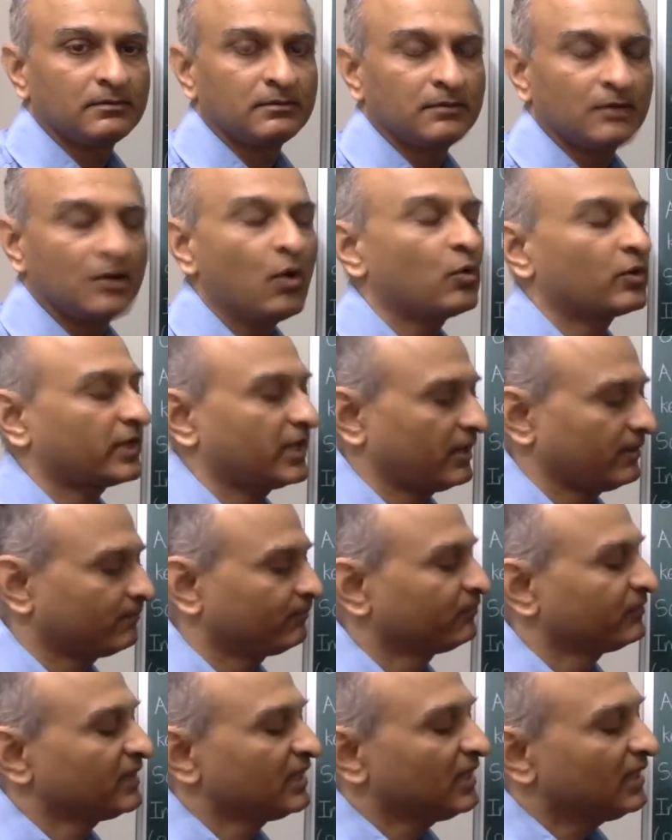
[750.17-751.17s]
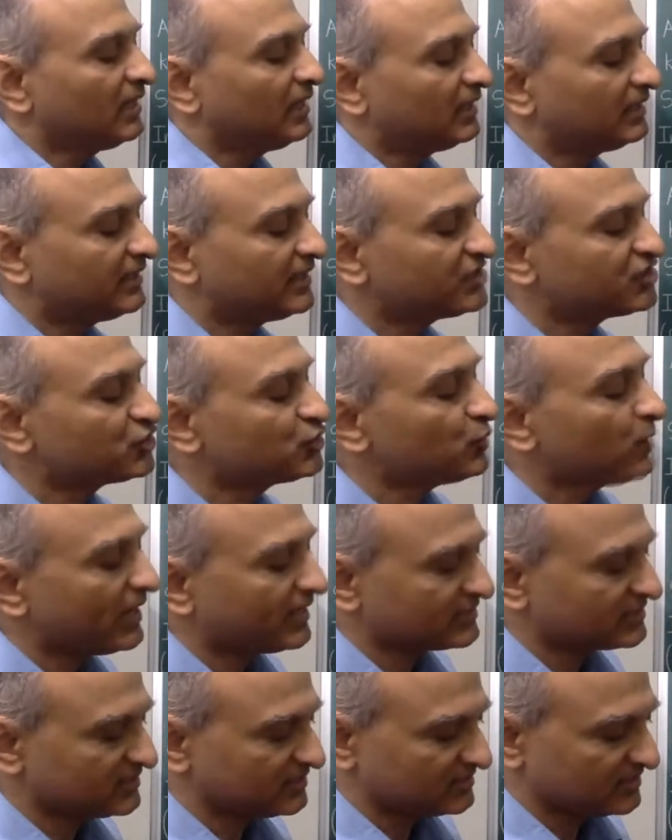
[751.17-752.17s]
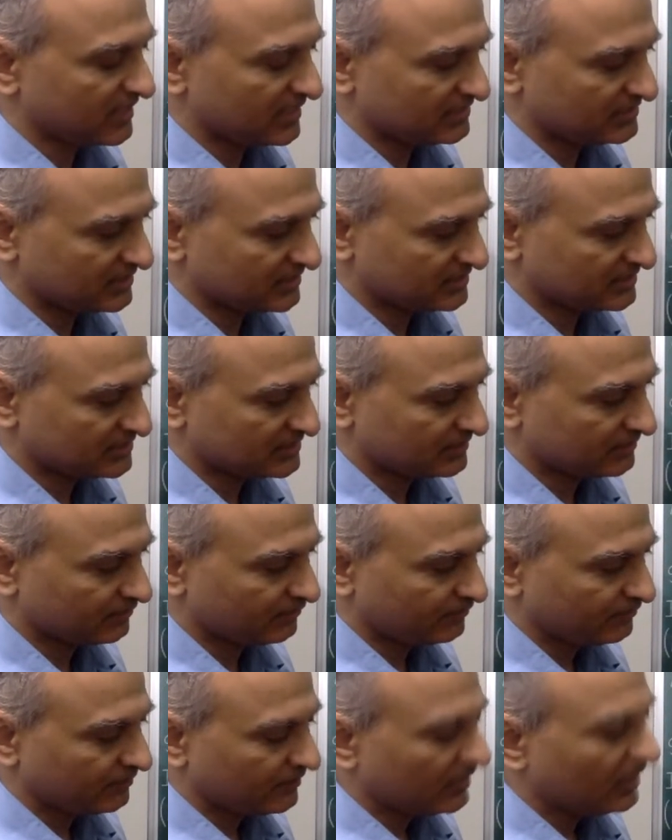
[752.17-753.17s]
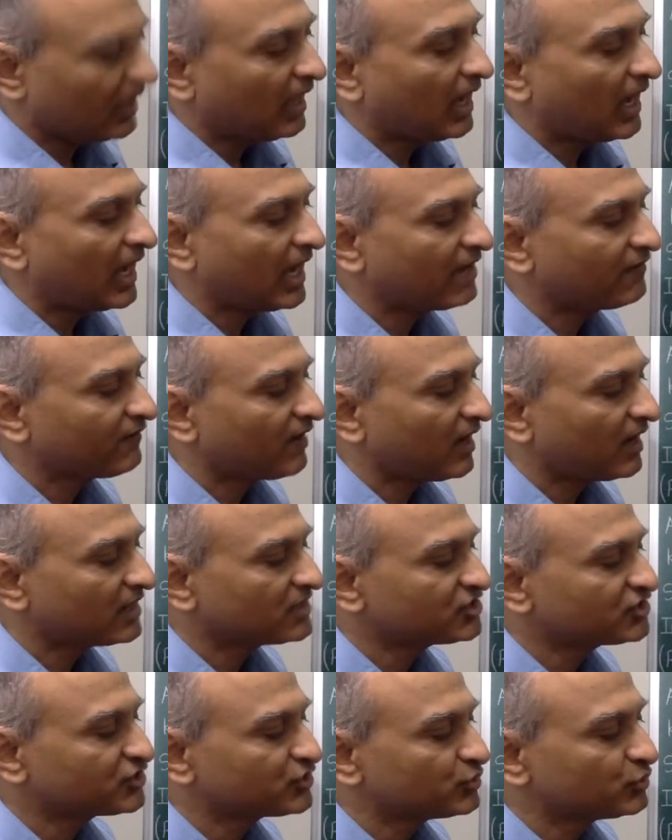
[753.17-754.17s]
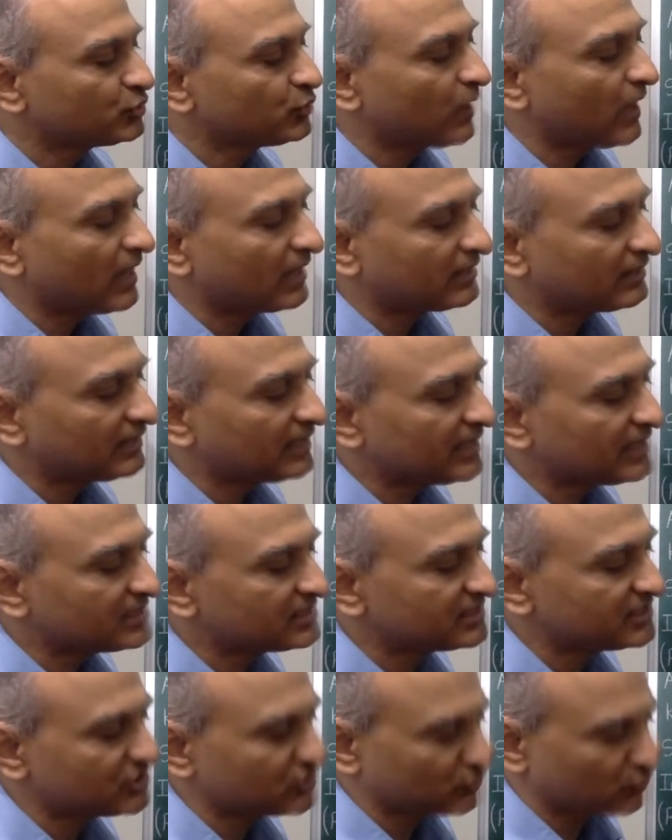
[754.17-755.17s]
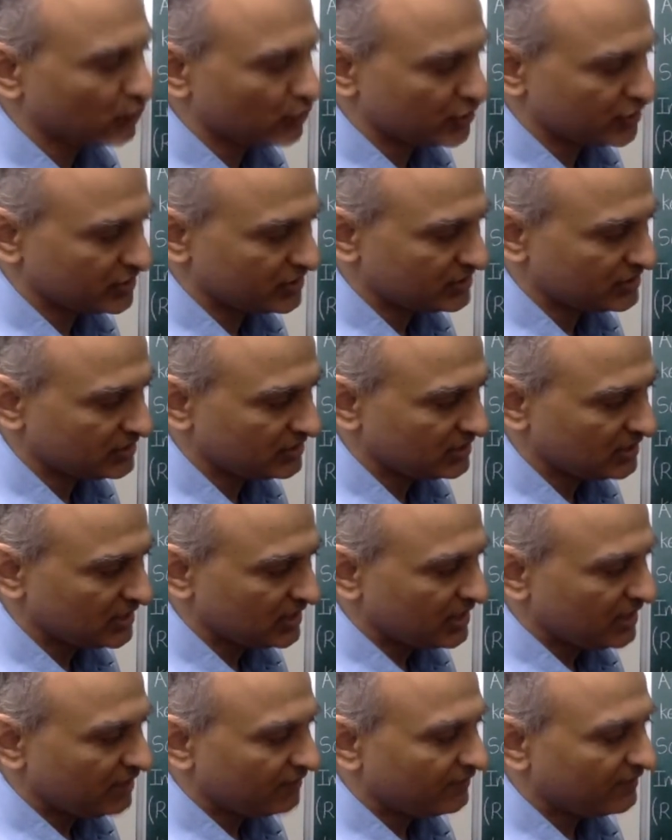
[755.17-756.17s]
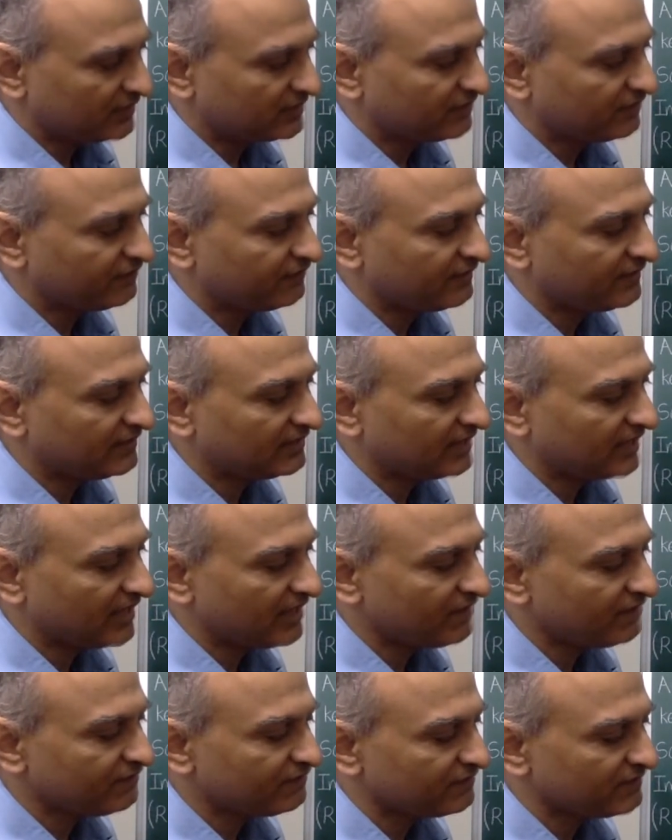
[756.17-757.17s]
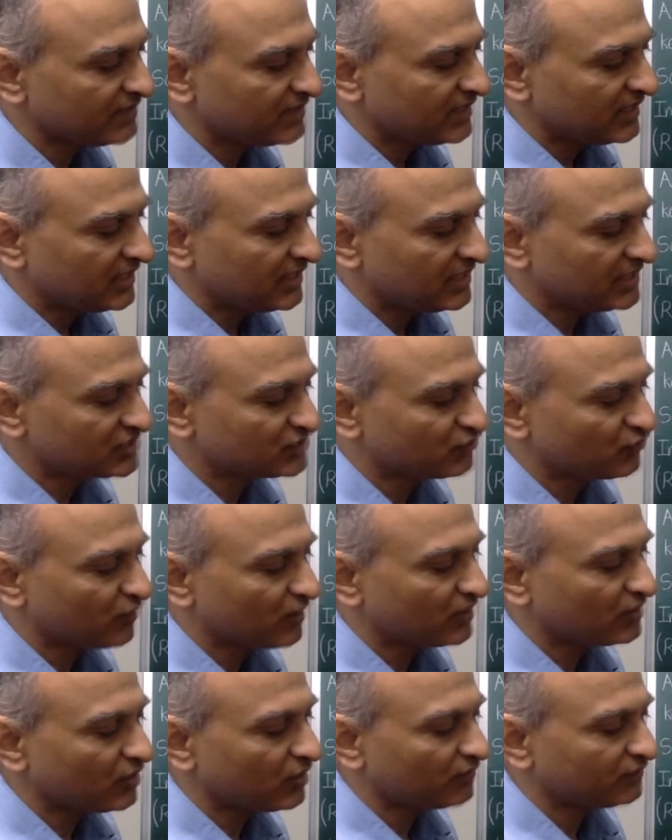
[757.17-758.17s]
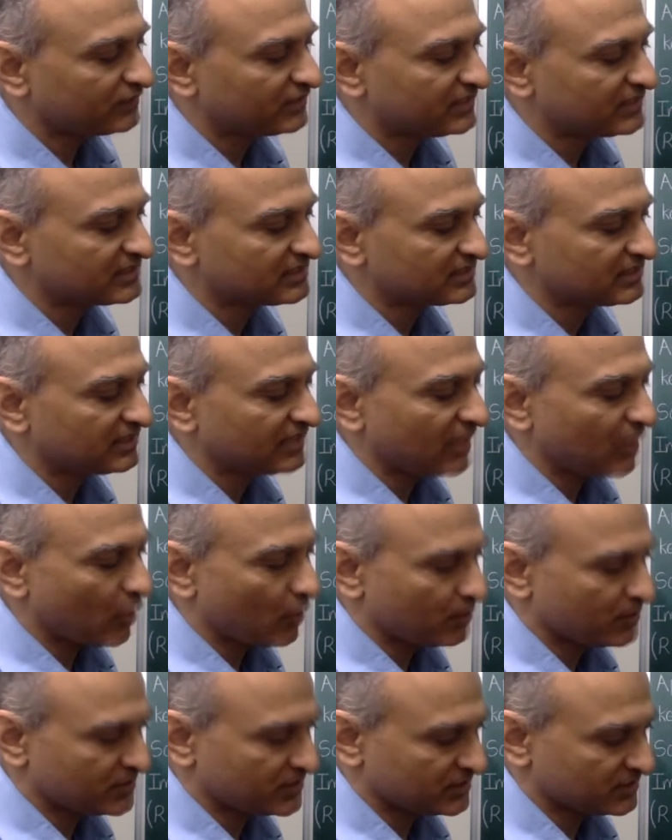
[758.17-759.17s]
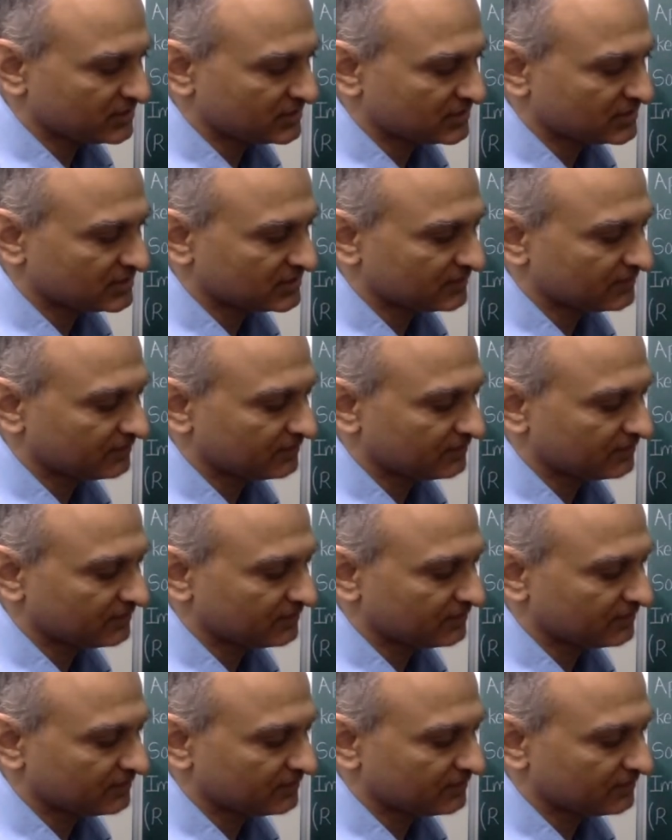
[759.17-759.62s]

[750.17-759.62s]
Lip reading: Okay, let's do exercises. I have asked you to analyze this quotient where the field F is one of these three options.